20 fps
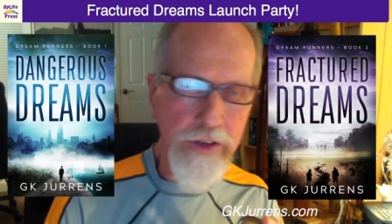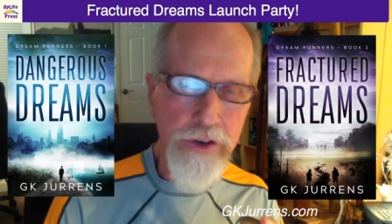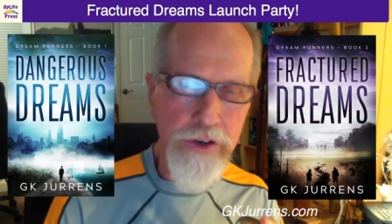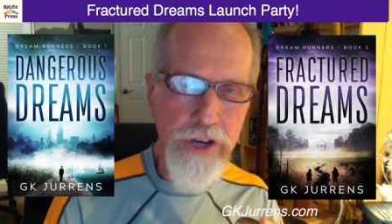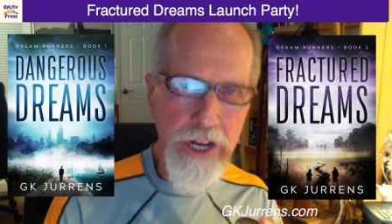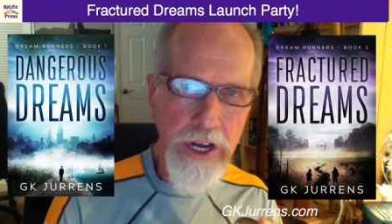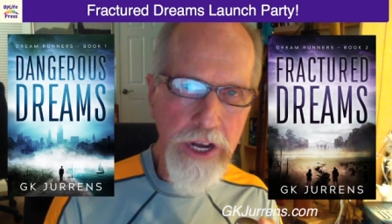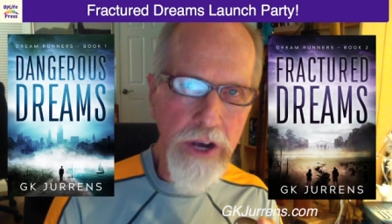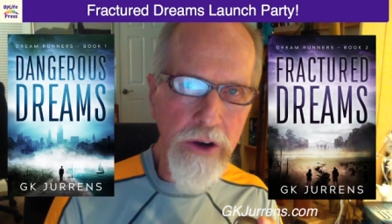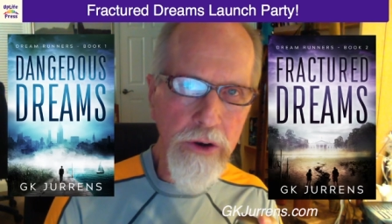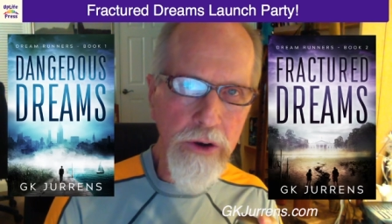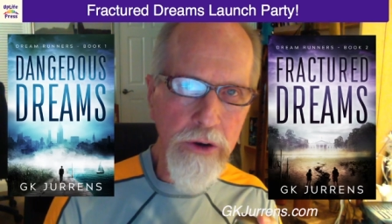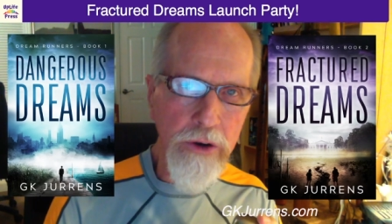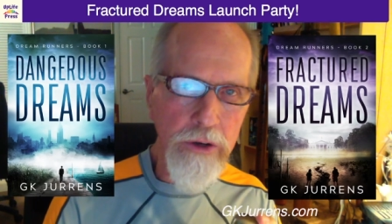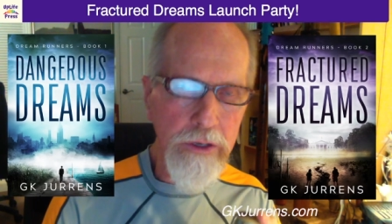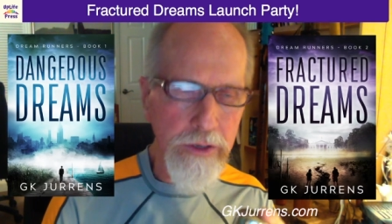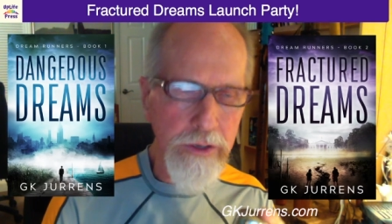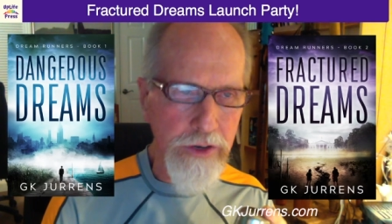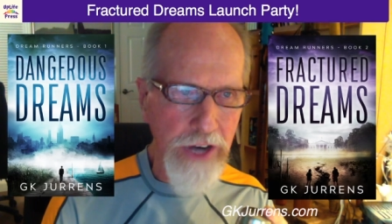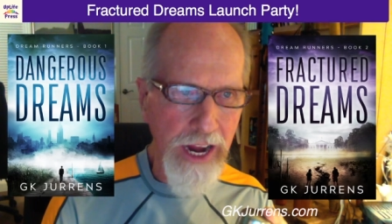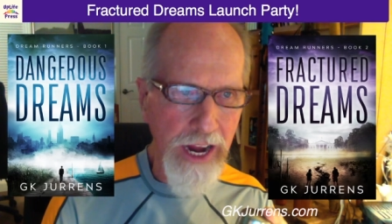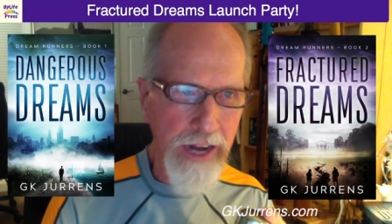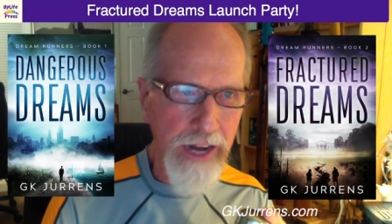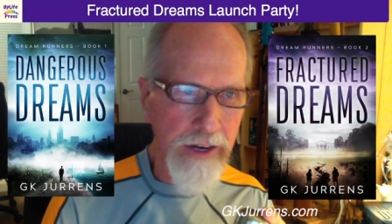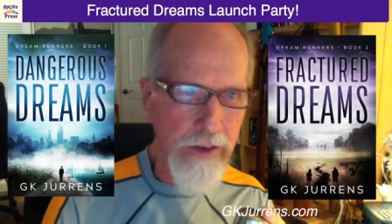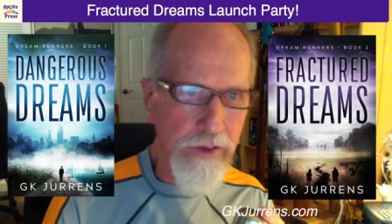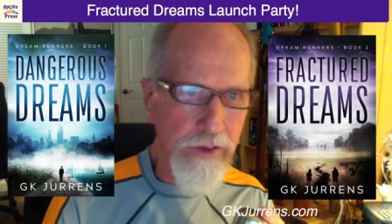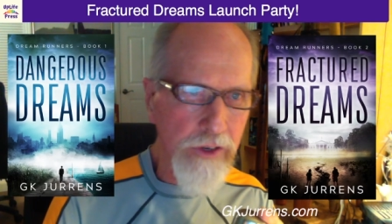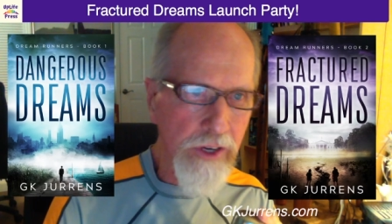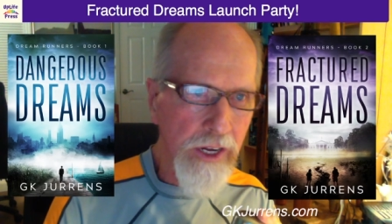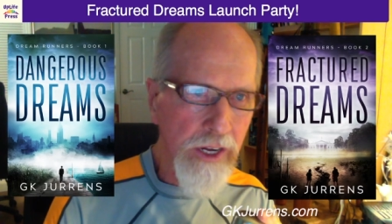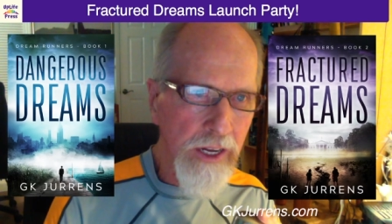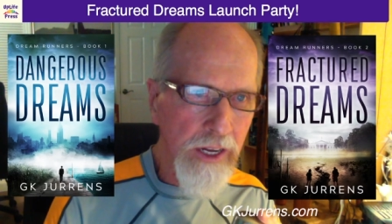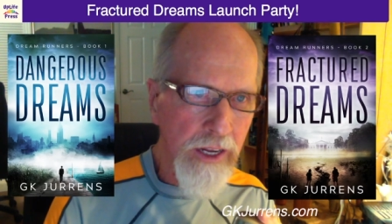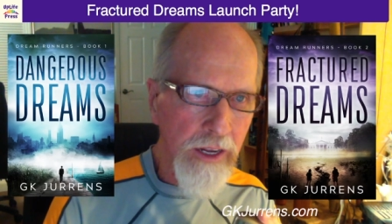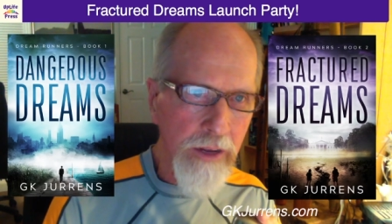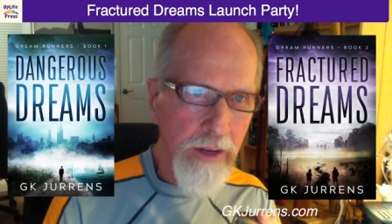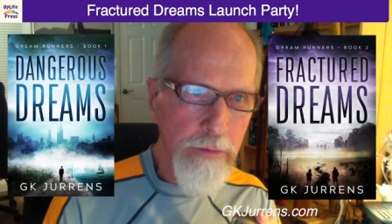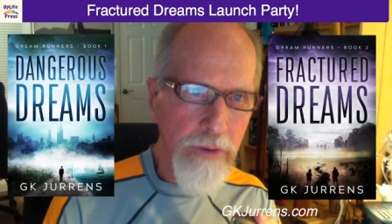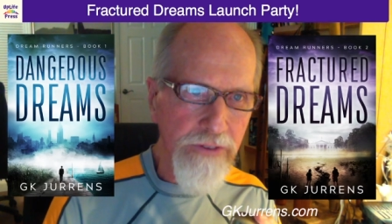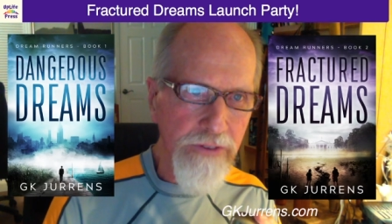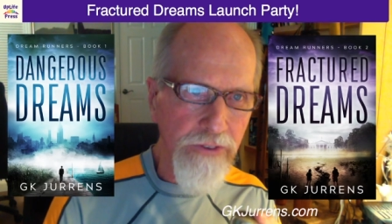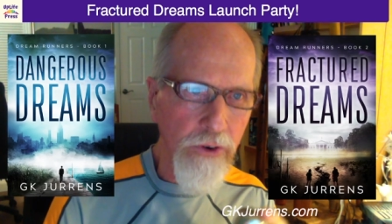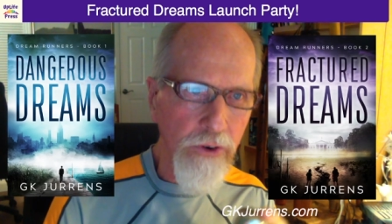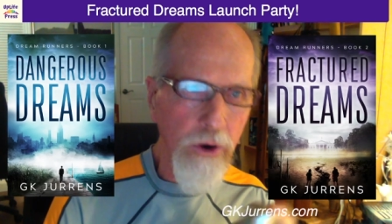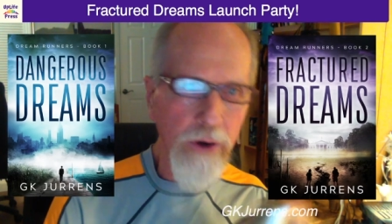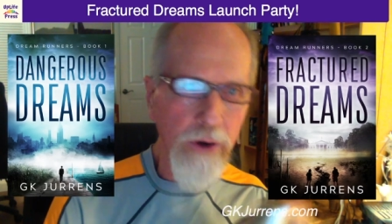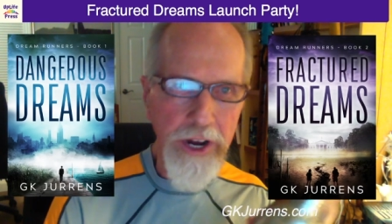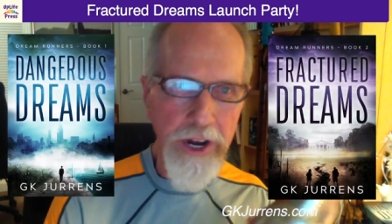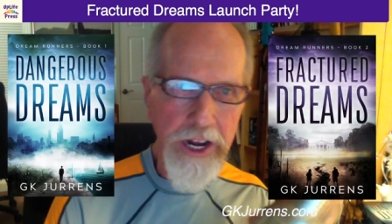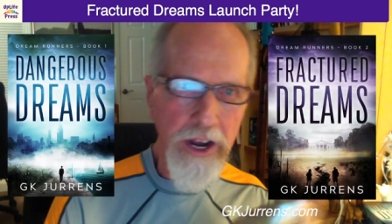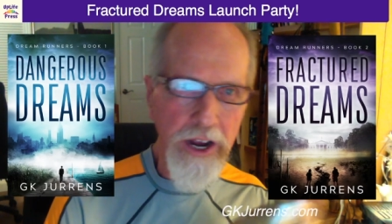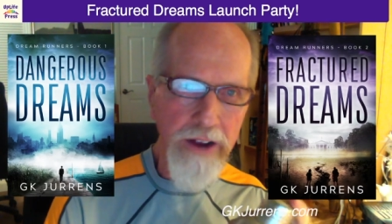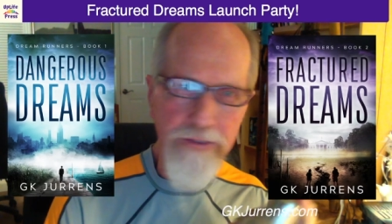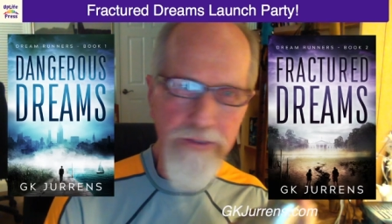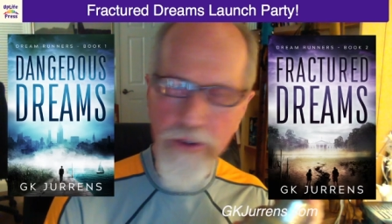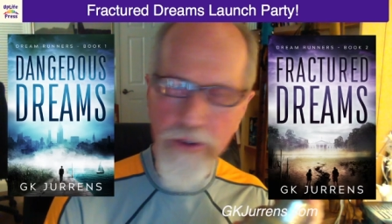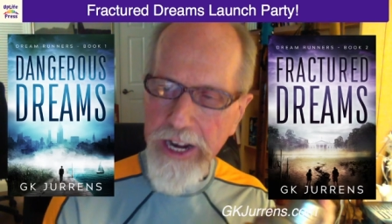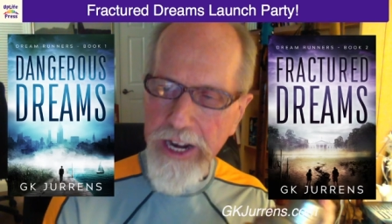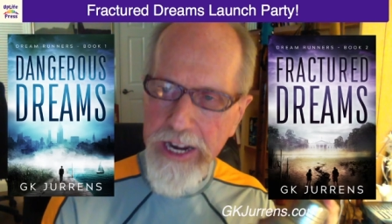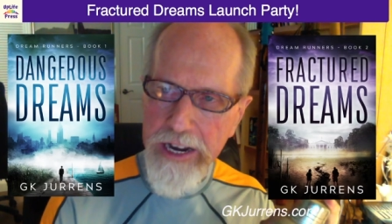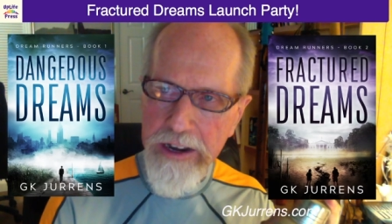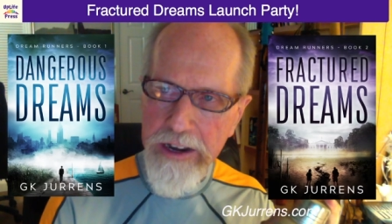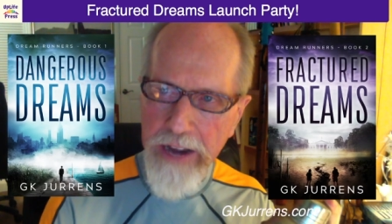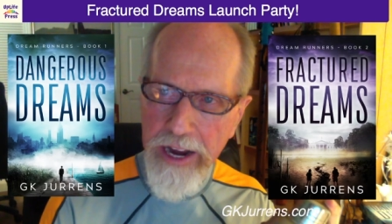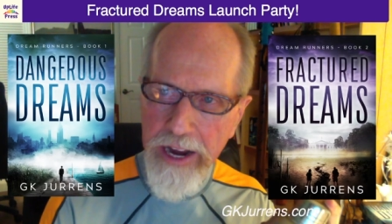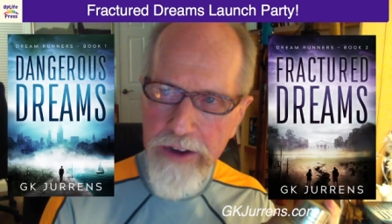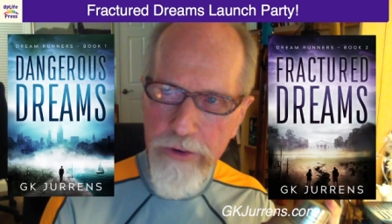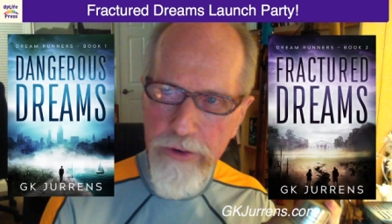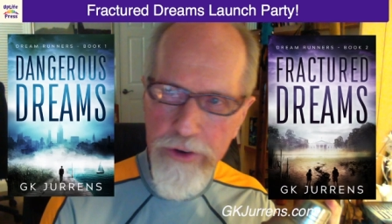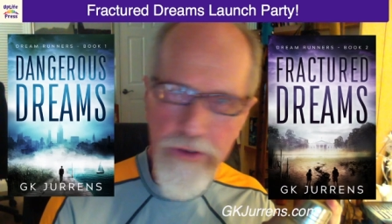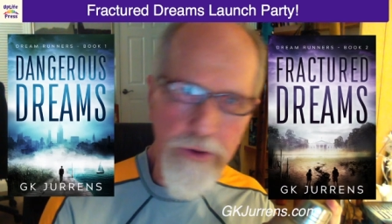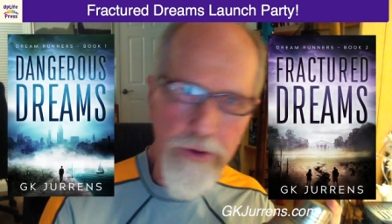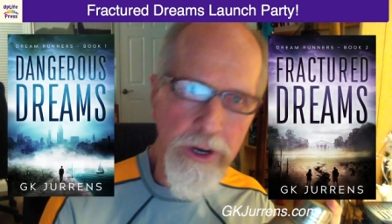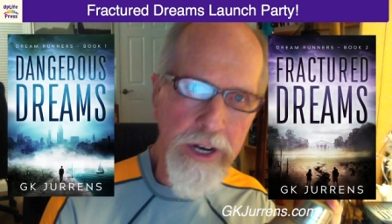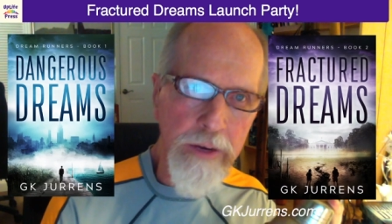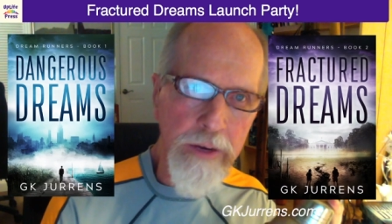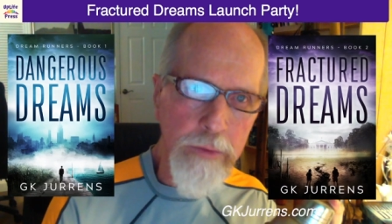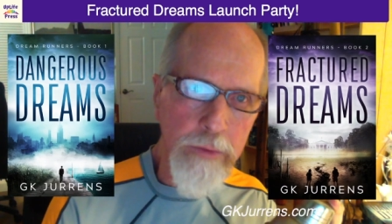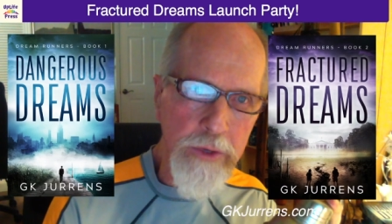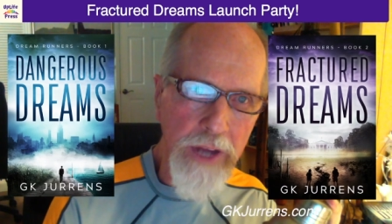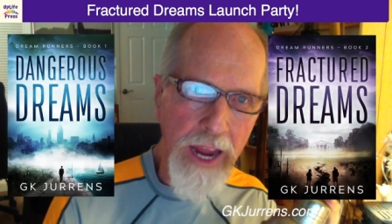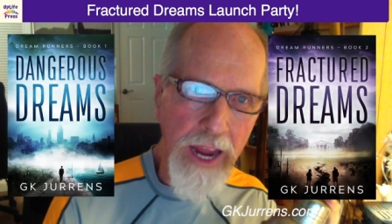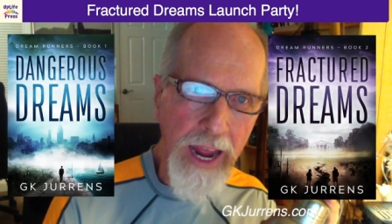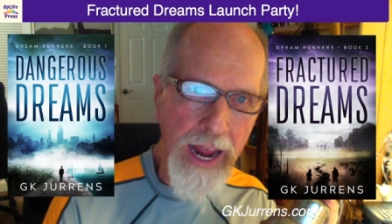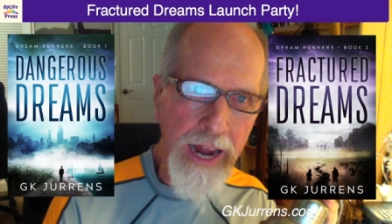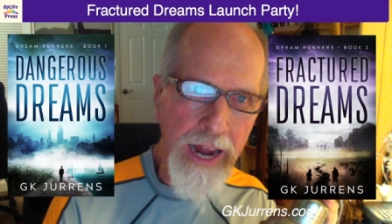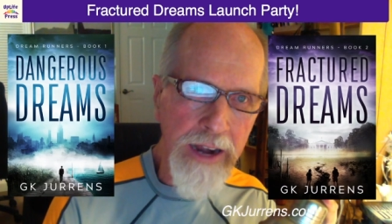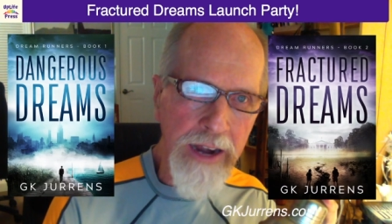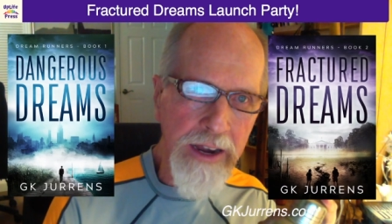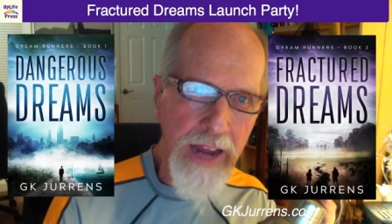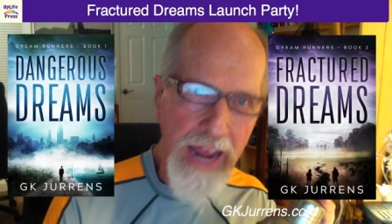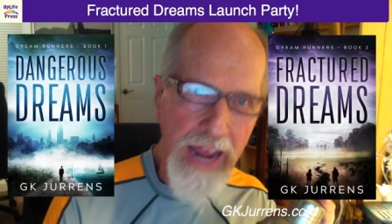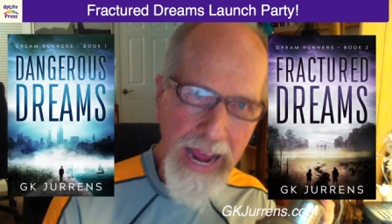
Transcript: Geno Janus, before recovery in Dangerous Dreams and